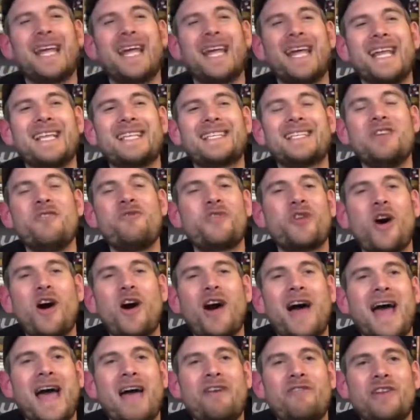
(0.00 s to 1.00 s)
so you've
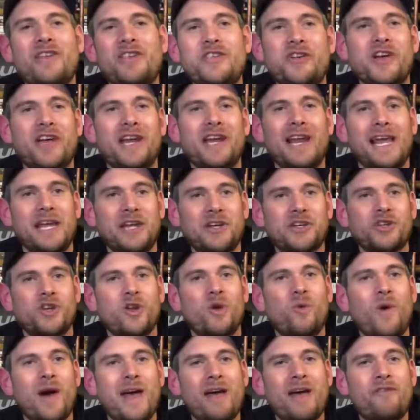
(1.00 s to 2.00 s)
got to have it in your collection
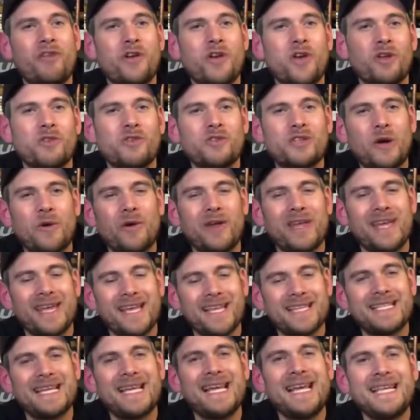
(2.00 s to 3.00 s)
on whatever console it
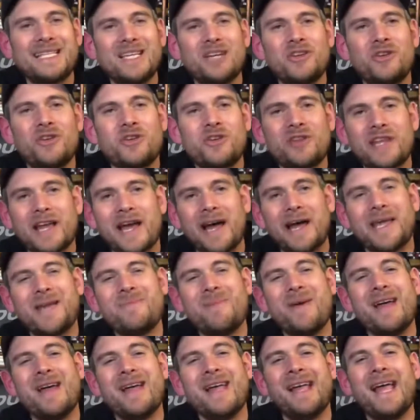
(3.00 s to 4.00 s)
is. It is a good
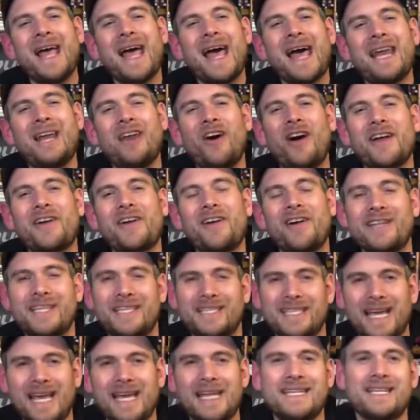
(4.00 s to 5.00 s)
game. And like I
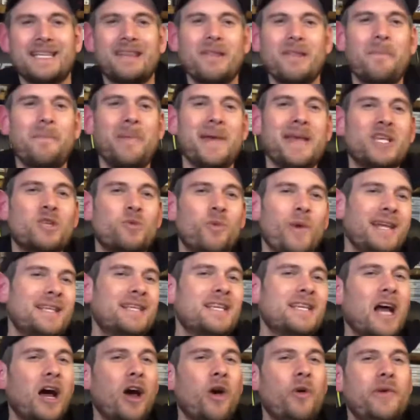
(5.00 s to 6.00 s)
said, the best way
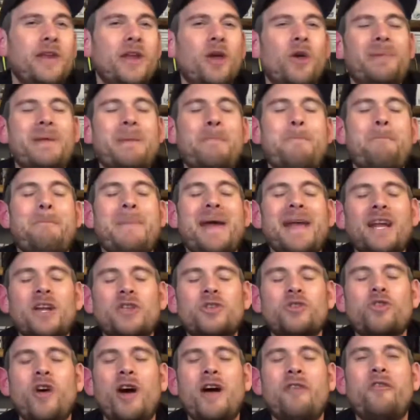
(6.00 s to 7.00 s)
to own it would be Mega
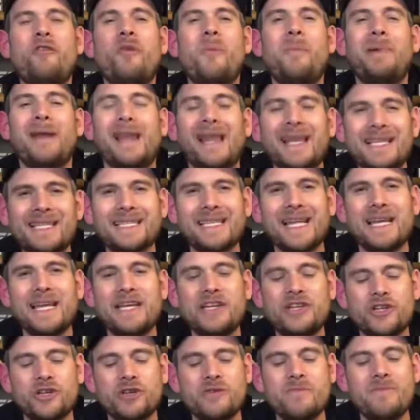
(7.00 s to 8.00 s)
Drive or
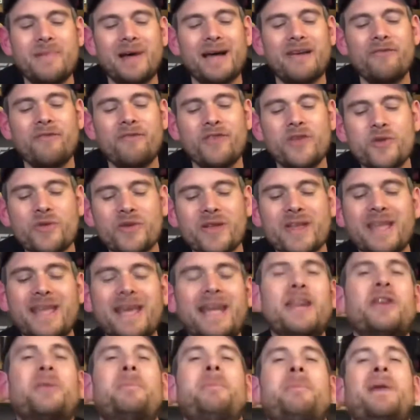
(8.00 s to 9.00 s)
PlayStation. But if you can
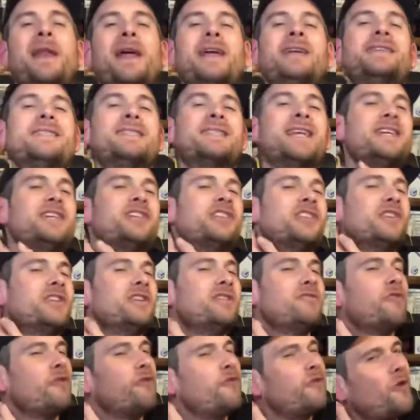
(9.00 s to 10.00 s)
get it on a
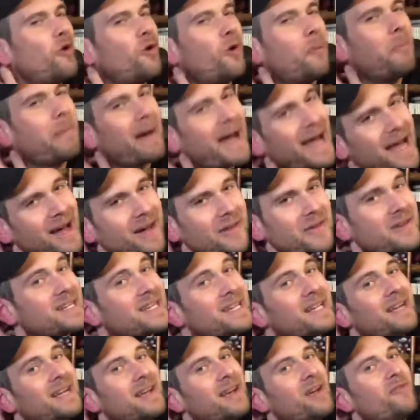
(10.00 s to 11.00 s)
PlayStation for £4,
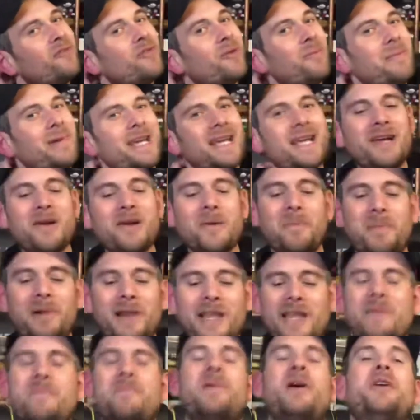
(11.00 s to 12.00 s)
for me,
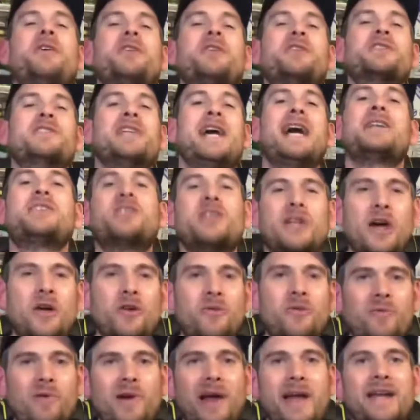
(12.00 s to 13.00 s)
complete in box, that's a
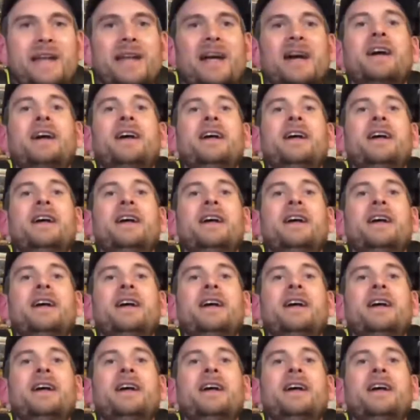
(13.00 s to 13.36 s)
no-brainer.